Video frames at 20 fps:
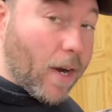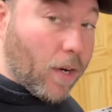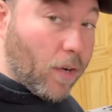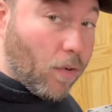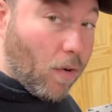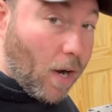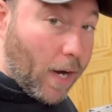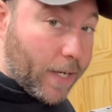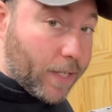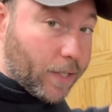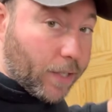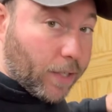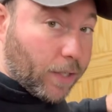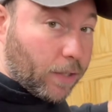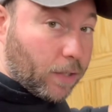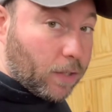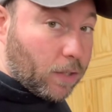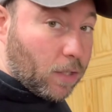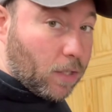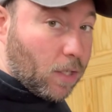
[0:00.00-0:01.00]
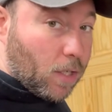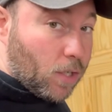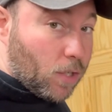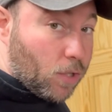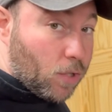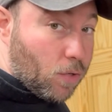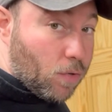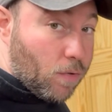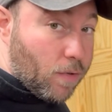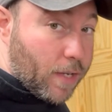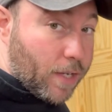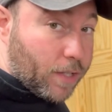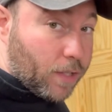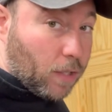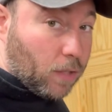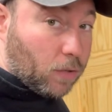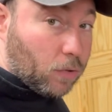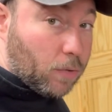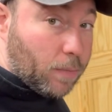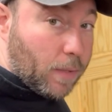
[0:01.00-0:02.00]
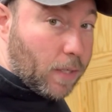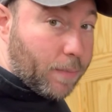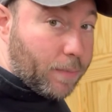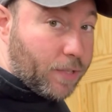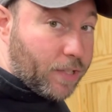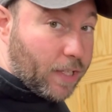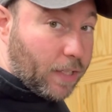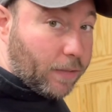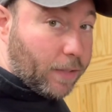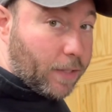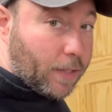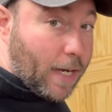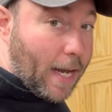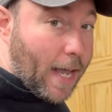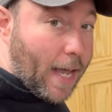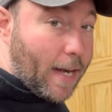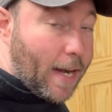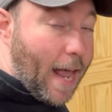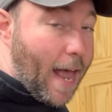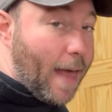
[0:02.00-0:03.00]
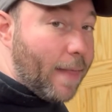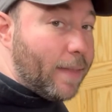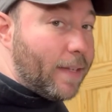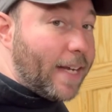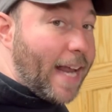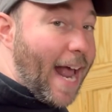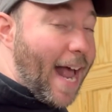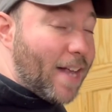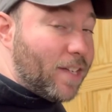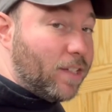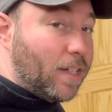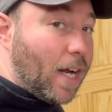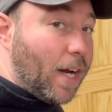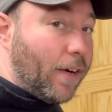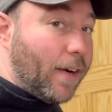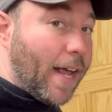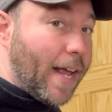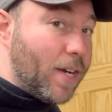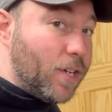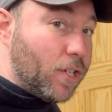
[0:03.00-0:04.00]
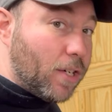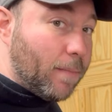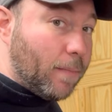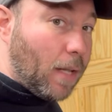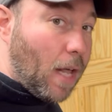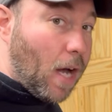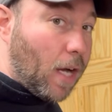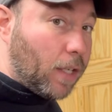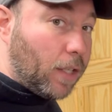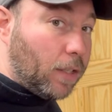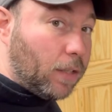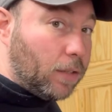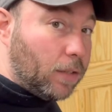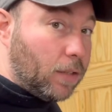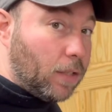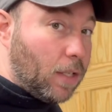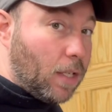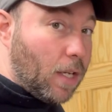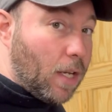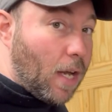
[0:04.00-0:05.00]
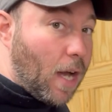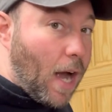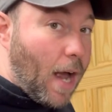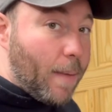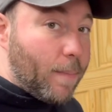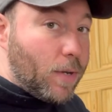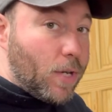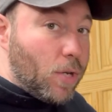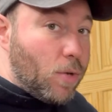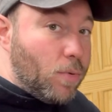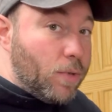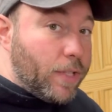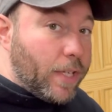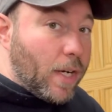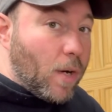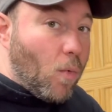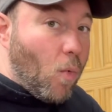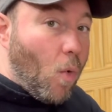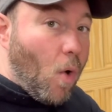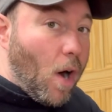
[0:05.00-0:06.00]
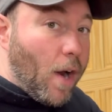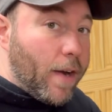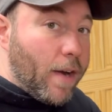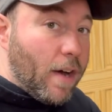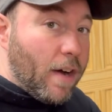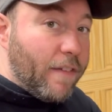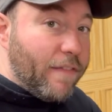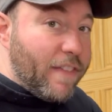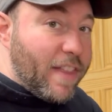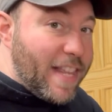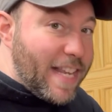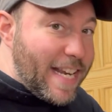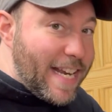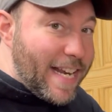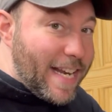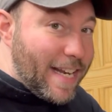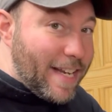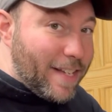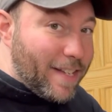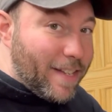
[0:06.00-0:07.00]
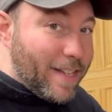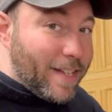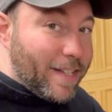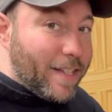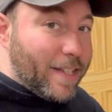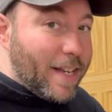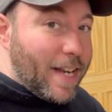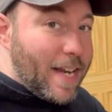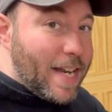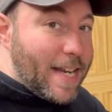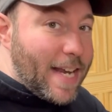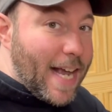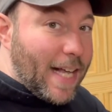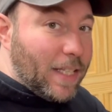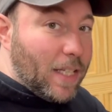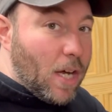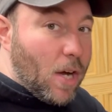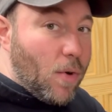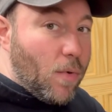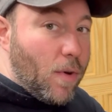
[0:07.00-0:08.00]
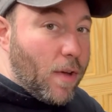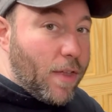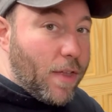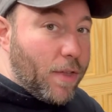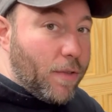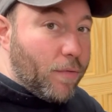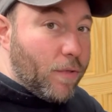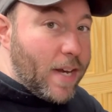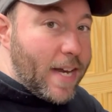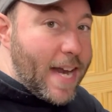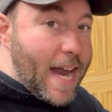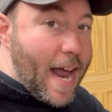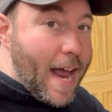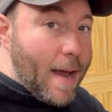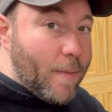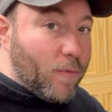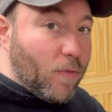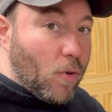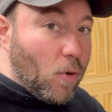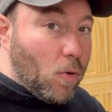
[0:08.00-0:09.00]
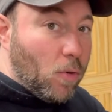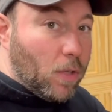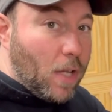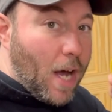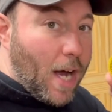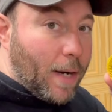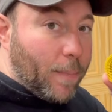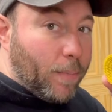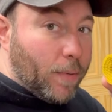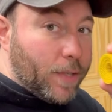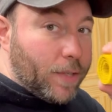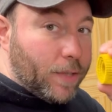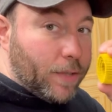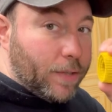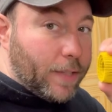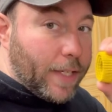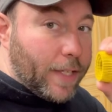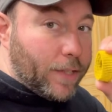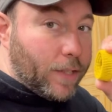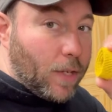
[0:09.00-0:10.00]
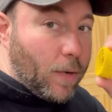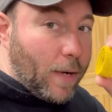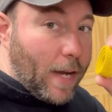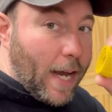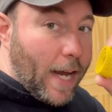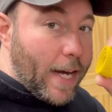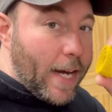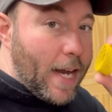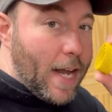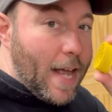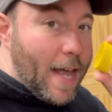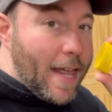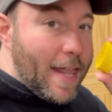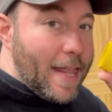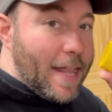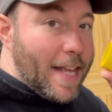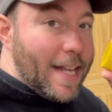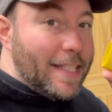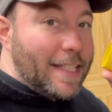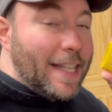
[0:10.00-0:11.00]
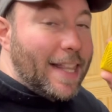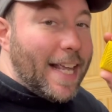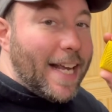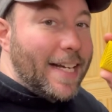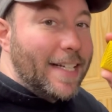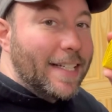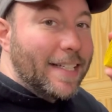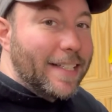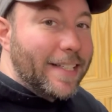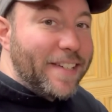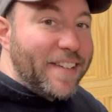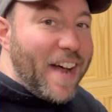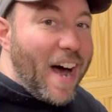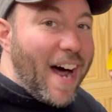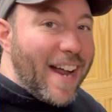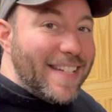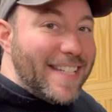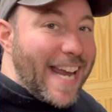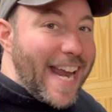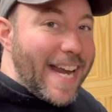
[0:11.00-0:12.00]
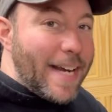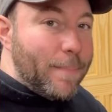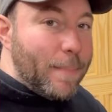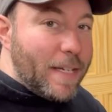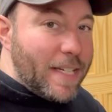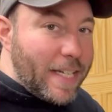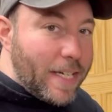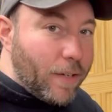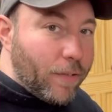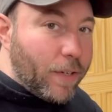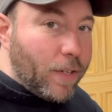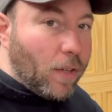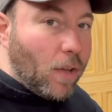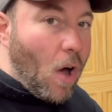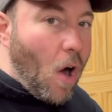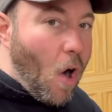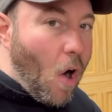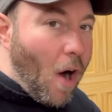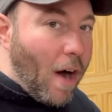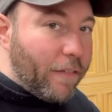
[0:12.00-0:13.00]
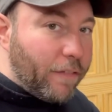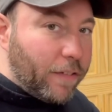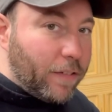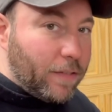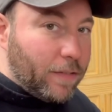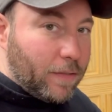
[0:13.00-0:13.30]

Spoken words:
grinder to this aluminum cylinder head and the cast iron engine block, I'm using one of these. This is a yellow 3M roll lock bristle disc, okay? This thing does not take material off.